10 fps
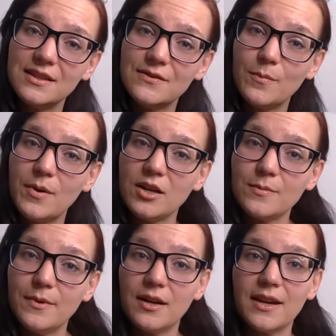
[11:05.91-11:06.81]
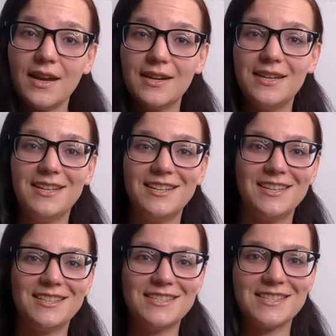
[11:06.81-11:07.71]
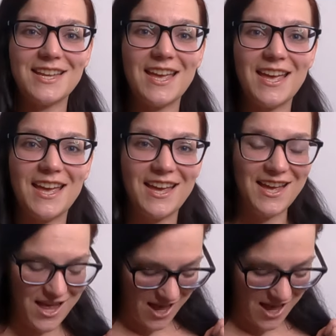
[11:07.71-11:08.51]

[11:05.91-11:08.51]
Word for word: It's from Poshmark, and it's a